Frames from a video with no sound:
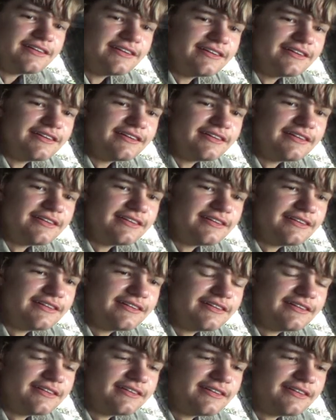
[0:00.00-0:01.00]
Let them know you've been
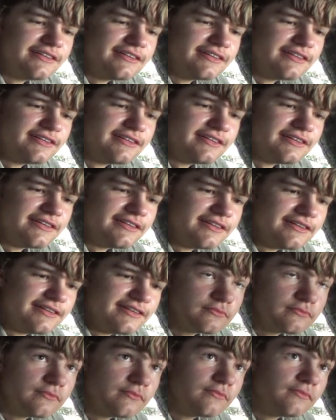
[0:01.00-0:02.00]
changing your
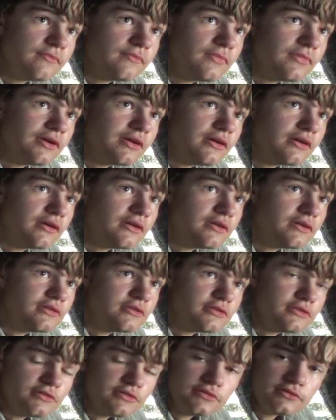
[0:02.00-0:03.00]
oil. We changing
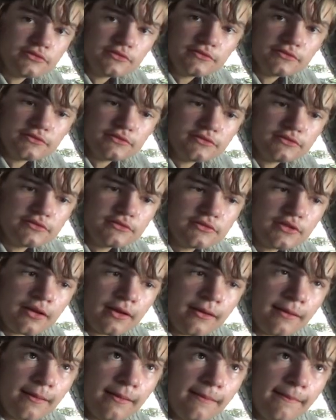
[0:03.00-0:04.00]
oil, changing brake
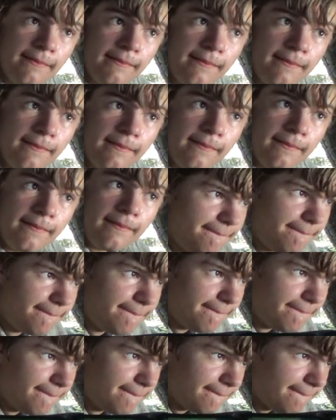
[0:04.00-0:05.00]
pads, doing
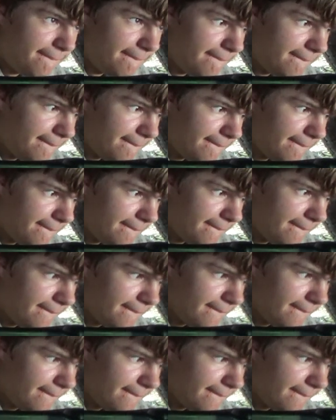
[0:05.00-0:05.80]
different things.